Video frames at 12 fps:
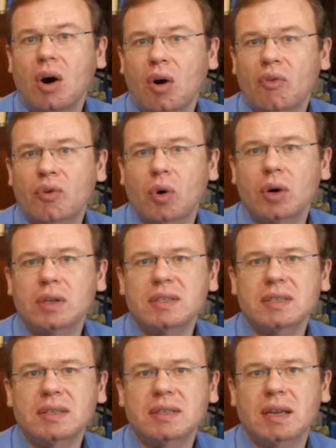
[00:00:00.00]
Of
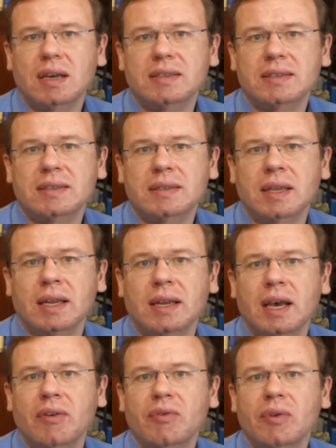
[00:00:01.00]
course, tasks can
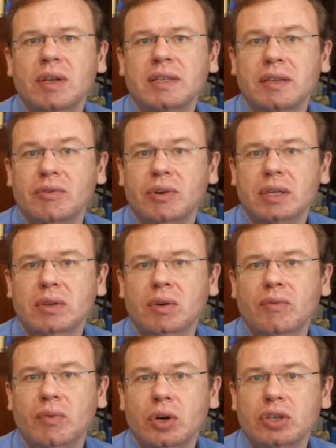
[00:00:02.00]
have different
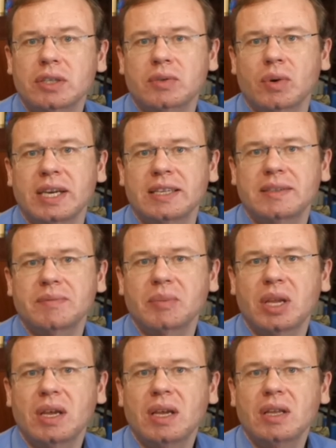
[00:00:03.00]
convergence rates.
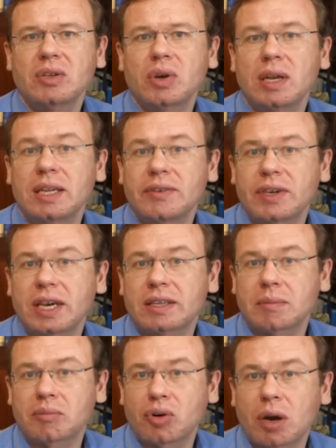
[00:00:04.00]
To alleviate
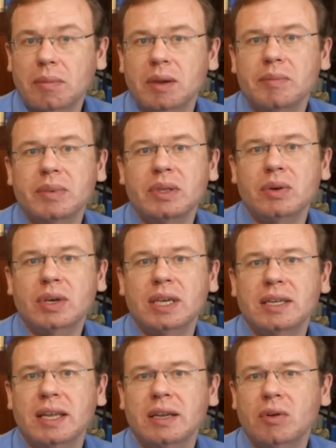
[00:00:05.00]
the problem, you
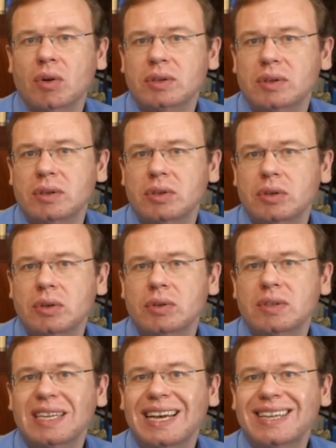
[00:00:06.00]
can then also
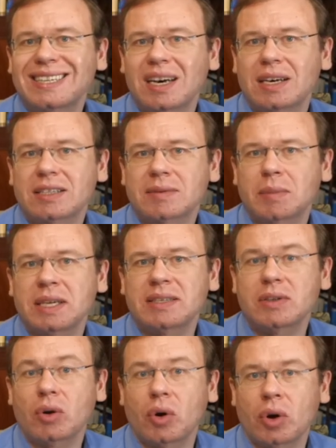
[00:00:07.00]
introduce
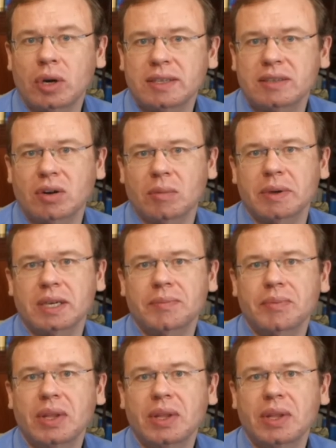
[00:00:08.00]
task-based early stopping.